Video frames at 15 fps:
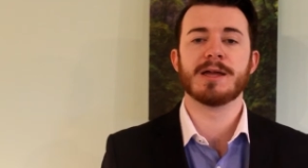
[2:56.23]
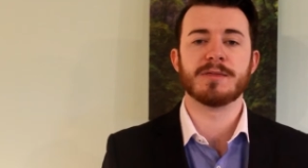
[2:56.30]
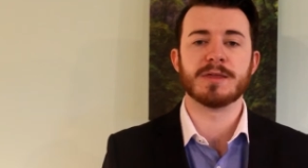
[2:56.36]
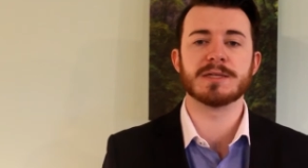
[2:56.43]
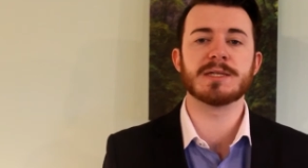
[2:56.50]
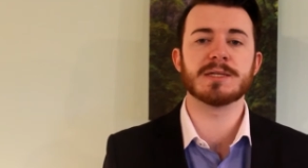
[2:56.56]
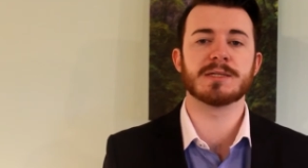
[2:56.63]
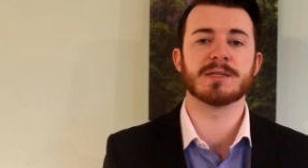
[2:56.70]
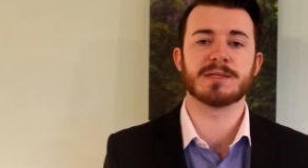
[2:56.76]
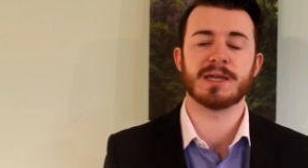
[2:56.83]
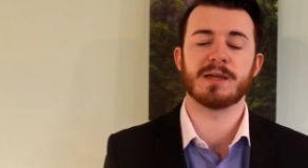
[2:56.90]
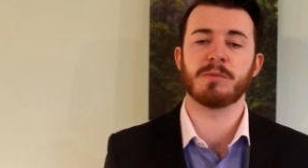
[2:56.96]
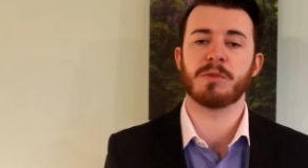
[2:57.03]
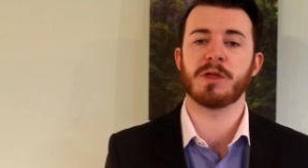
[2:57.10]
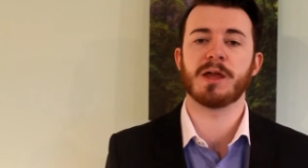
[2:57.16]
This is the
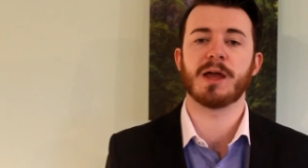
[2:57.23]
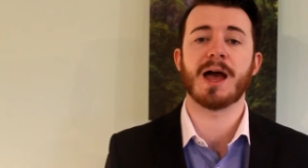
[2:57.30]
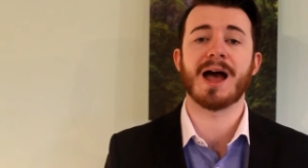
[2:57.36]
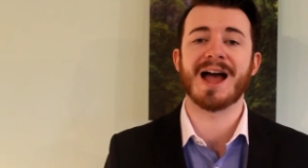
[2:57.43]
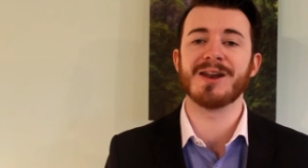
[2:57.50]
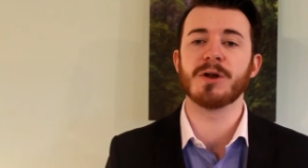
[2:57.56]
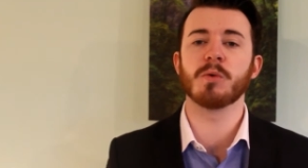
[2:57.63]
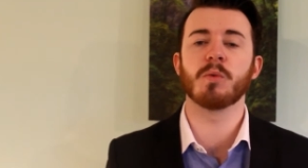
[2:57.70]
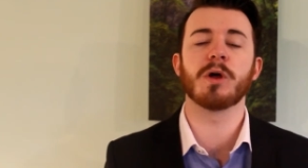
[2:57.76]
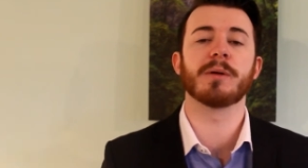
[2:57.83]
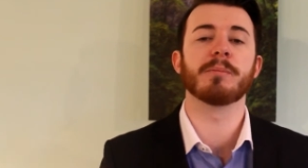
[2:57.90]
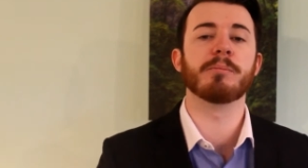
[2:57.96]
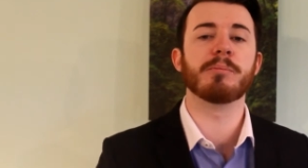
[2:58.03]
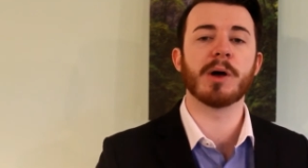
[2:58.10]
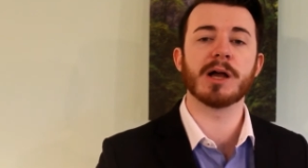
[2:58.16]
same thing. I don't want to
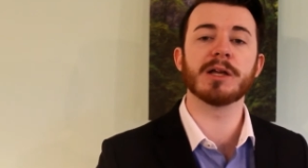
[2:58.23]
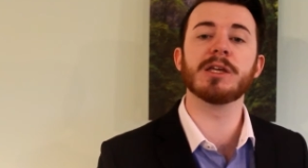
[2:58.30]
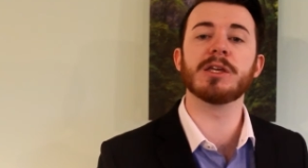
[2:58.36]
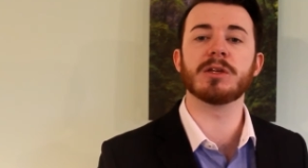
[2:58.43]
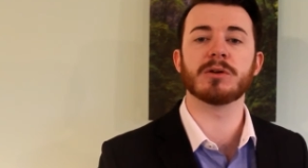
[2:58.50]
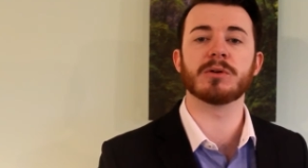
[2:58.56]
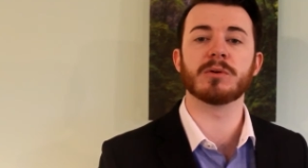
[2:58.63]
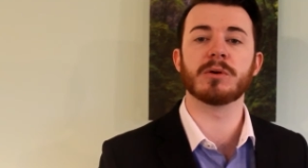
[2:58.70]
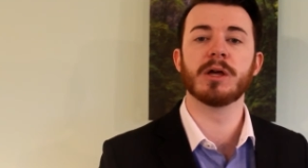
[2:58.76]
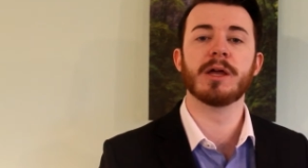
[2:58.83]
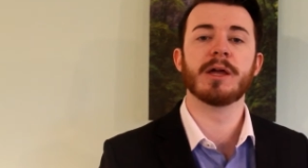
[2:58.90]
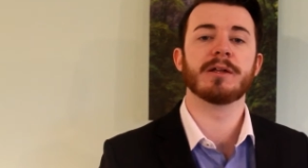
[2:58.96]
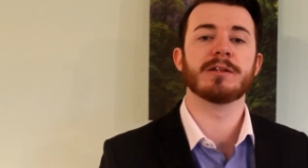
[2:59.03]
bug you